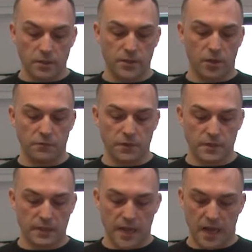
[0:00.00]
Also,
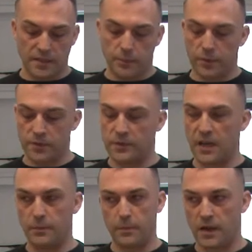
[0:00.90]
obviously, as a
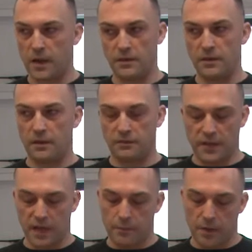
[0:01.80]
prototype, I didn't have
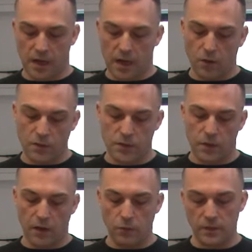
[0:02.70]
time, but
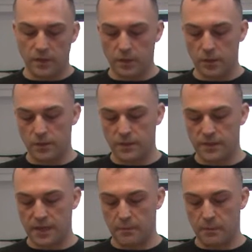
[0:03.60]
also I will include
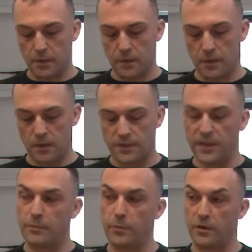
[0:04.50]
some
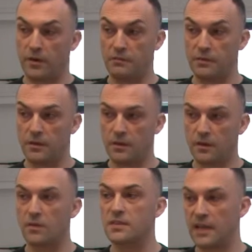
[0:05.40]
typography,
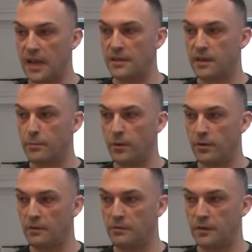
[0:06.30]
because I like
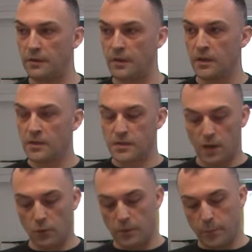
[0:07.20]
typography. Yeah.
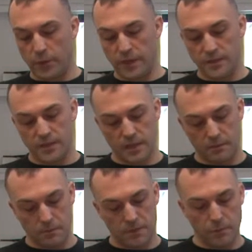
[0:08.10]
So I will print
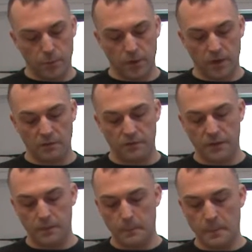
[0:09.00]
some
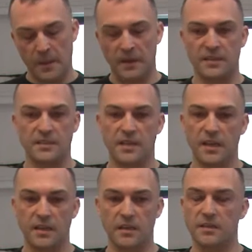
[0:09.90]
typography, let's
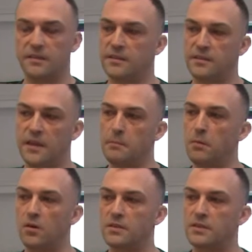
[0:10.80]
say 10
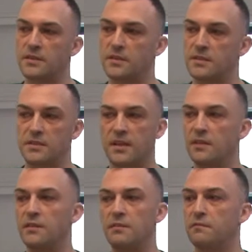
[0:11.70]
boxes,
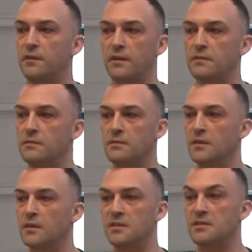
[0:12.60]
10 different
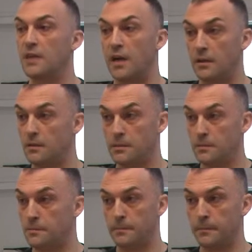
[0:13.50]
styles.